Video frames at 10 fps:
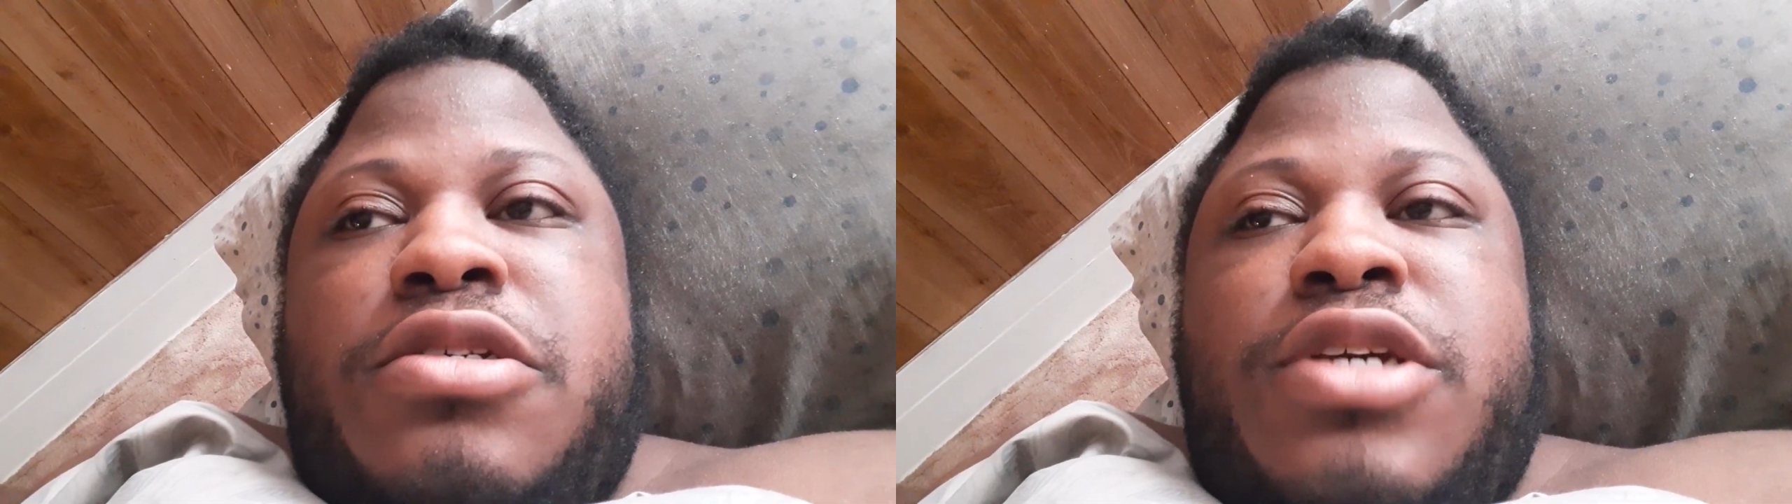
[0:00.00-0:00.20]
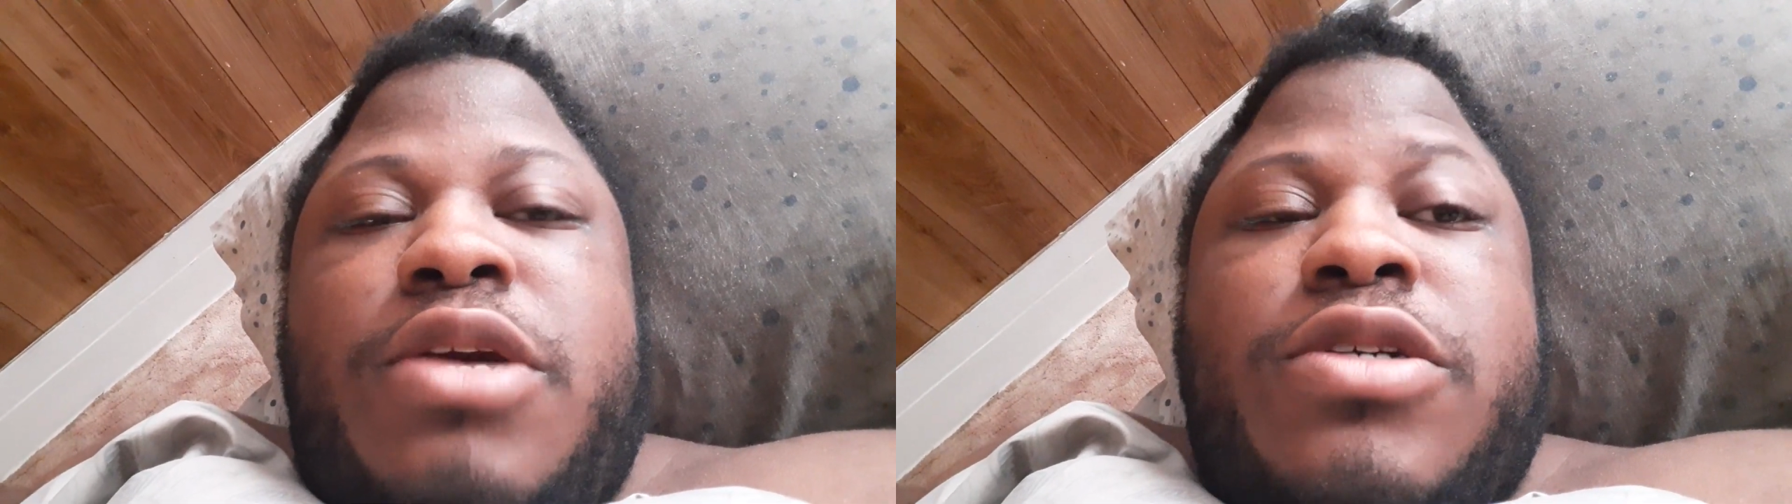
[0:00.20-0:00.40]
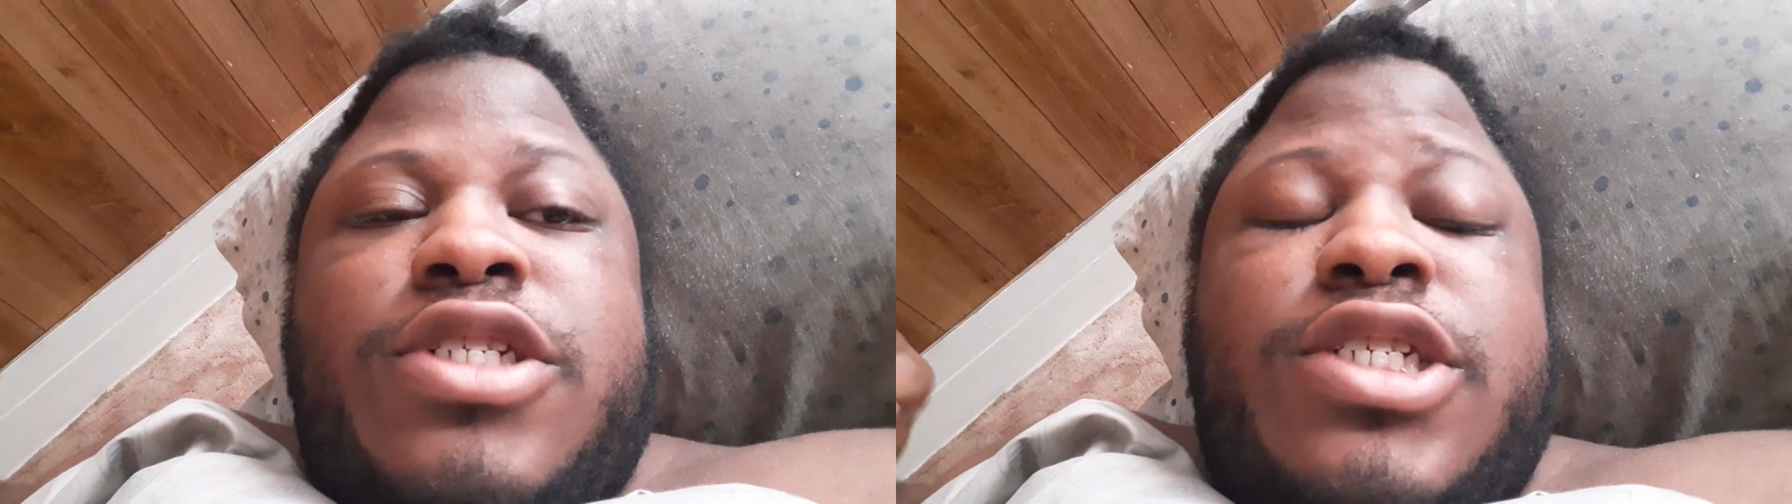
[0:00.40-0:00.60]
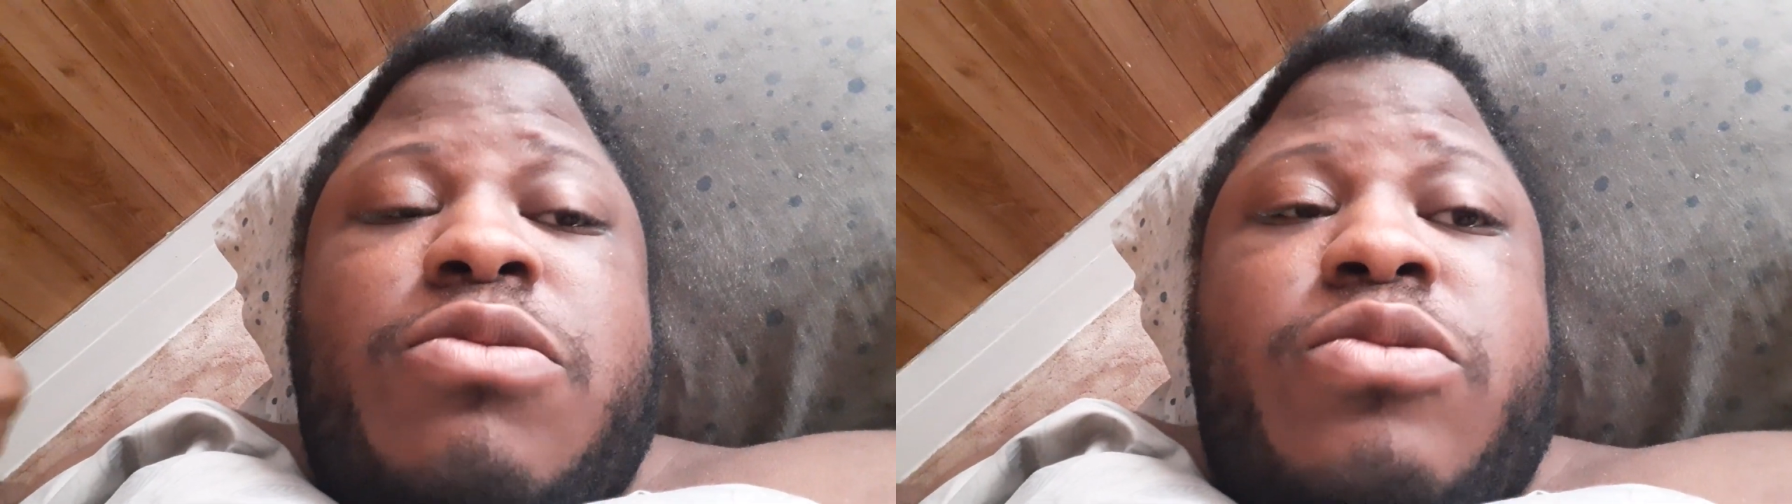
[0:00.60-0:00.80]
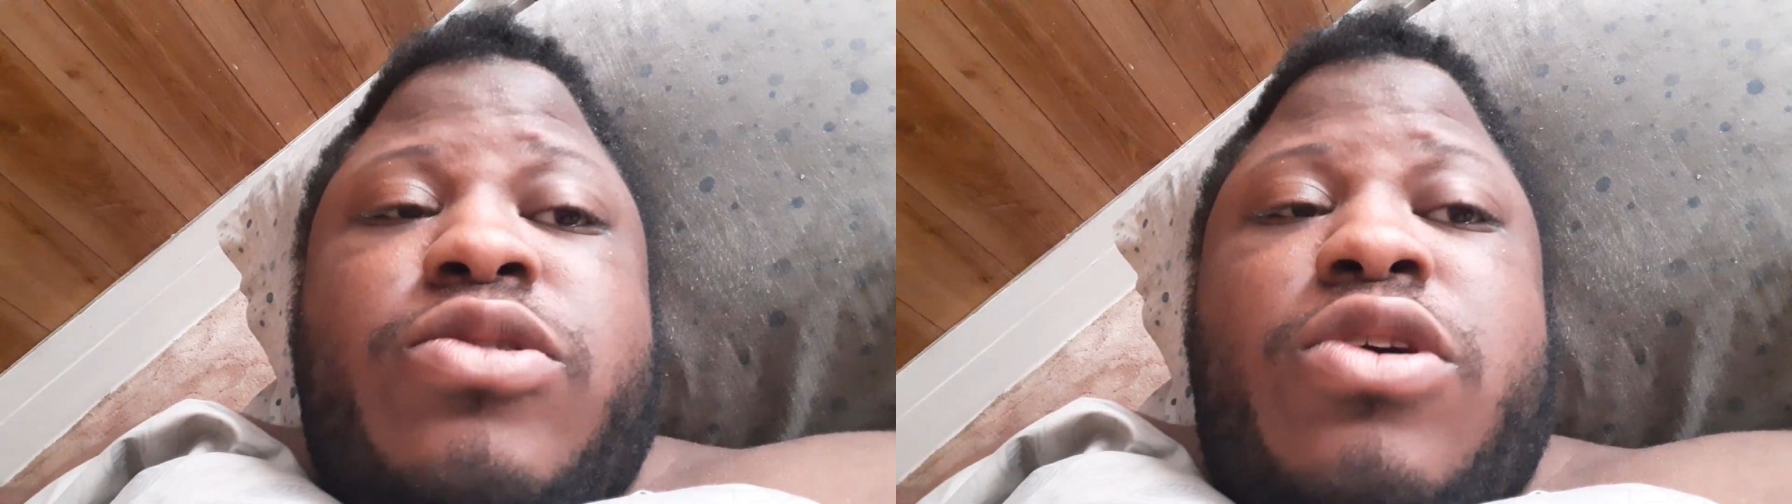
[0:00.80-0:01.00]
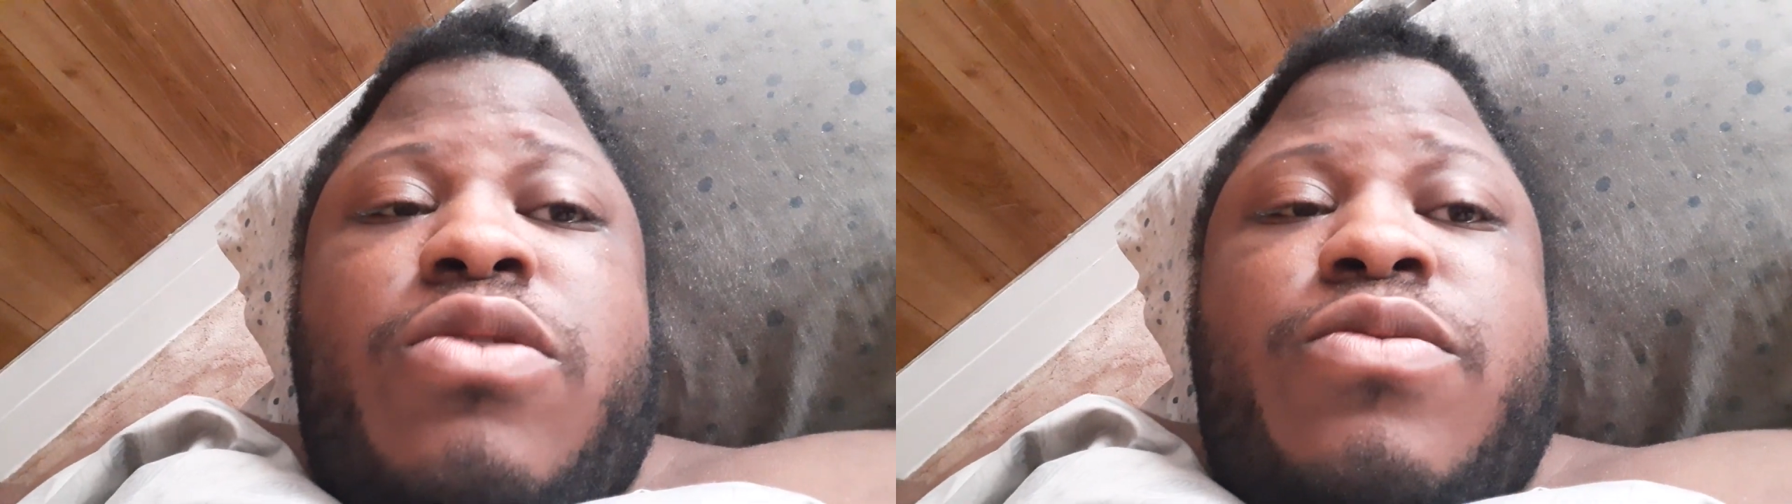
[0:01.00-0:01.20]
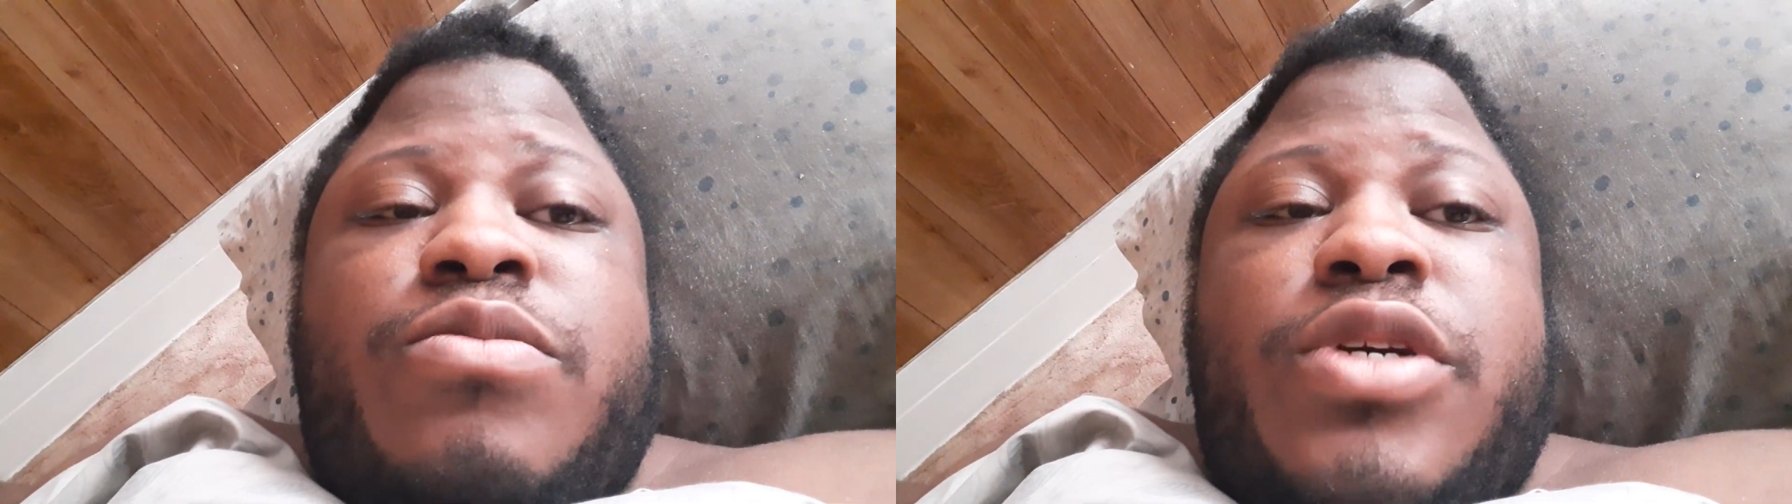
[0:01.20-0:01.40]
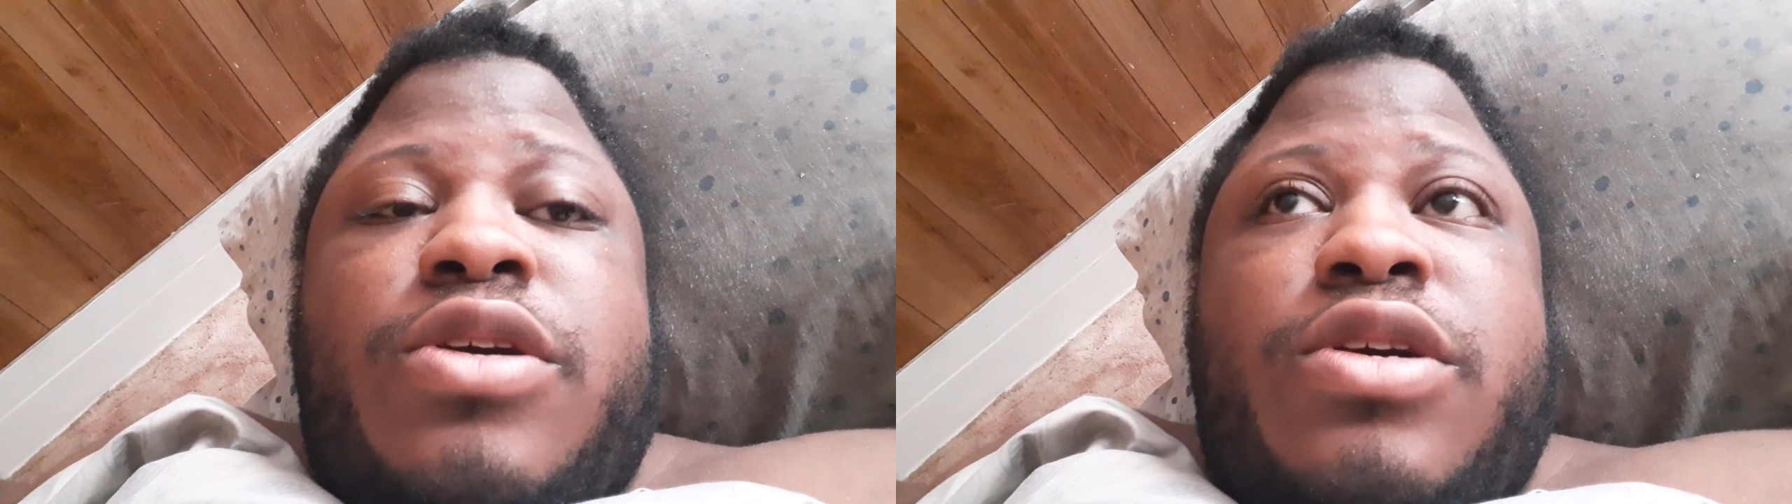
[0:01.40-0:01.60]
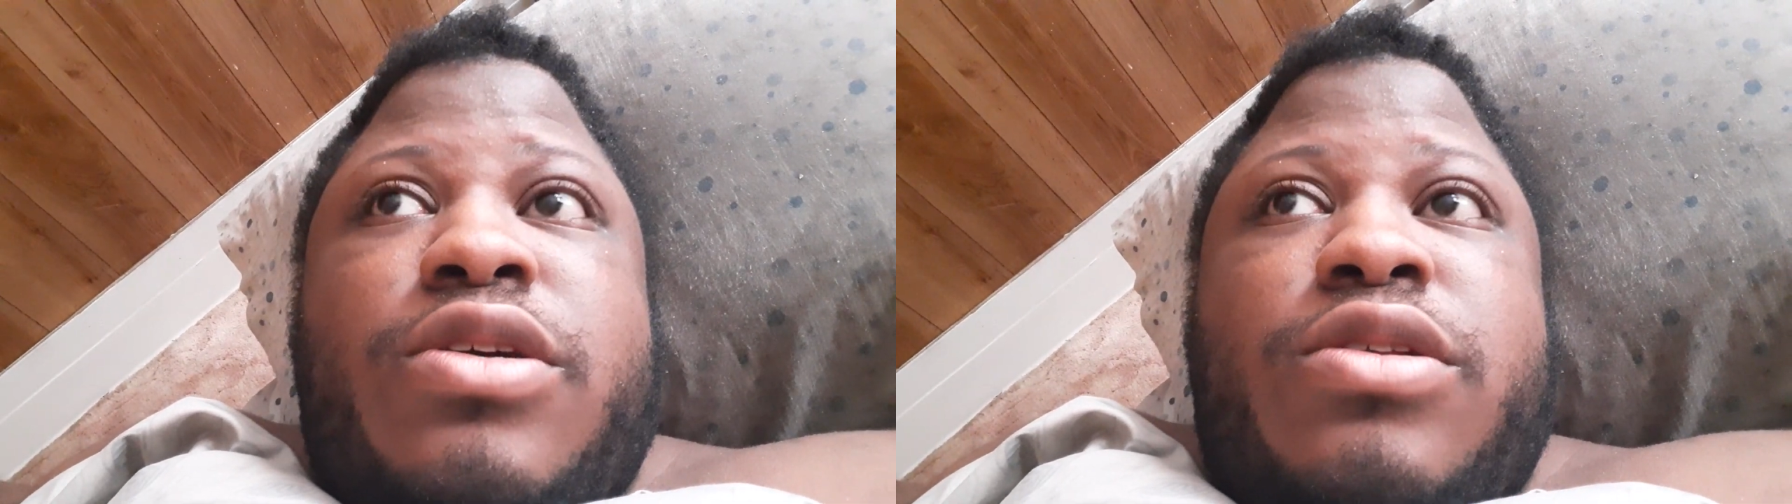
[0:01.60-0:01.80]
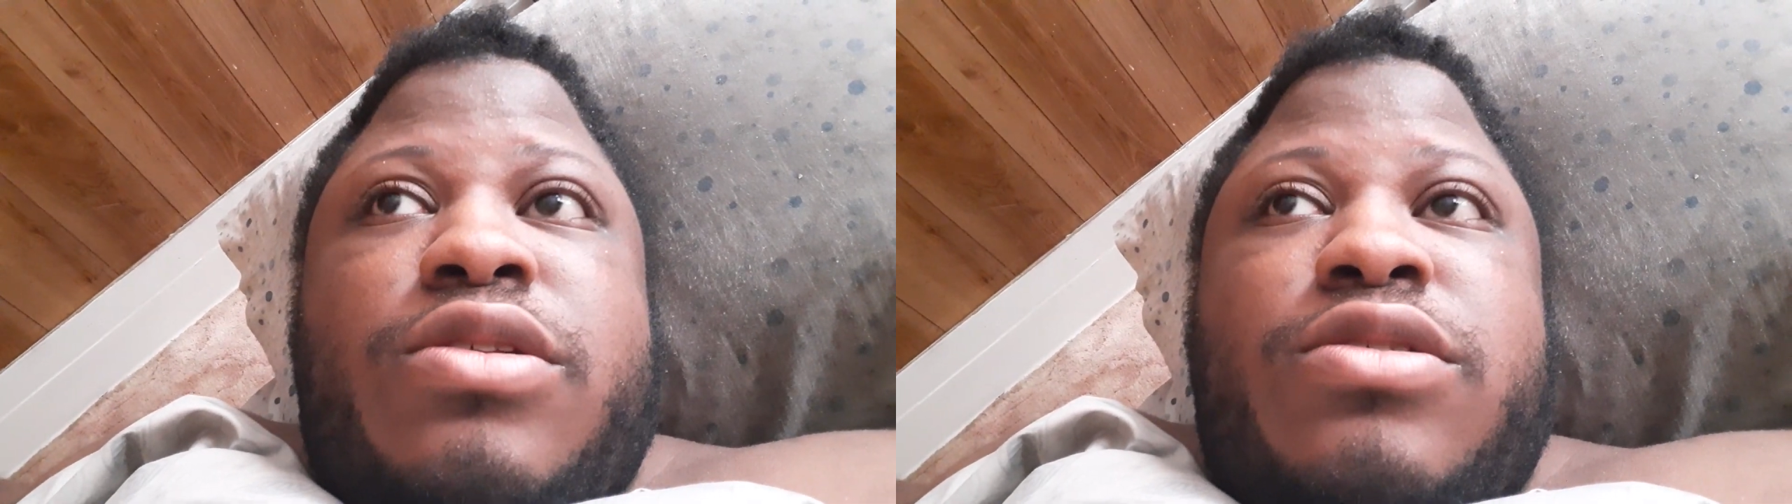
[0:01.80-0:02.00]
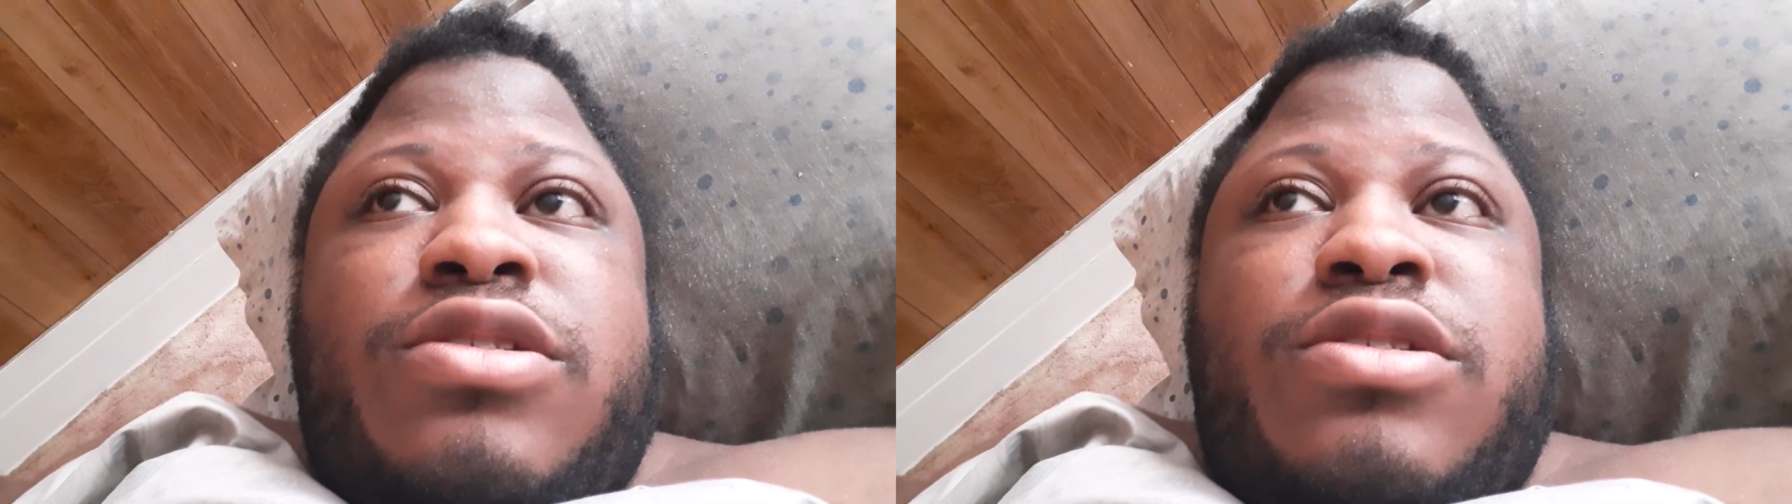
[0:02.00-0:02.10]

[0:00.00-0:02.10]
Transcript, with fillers: Can't wait to see where we go from here and